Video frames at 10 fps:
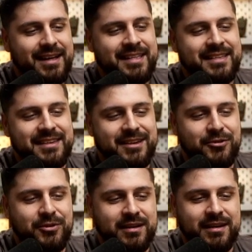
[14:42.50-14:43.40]
and
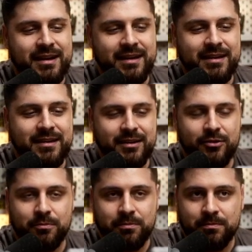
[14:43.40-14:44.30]
you're getting
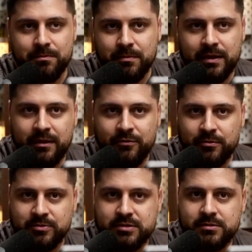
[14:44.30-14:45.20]
you know money
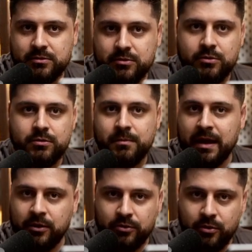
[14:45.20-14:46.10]
from just
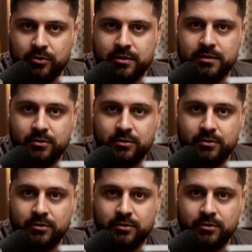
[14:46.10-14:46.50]
making your content.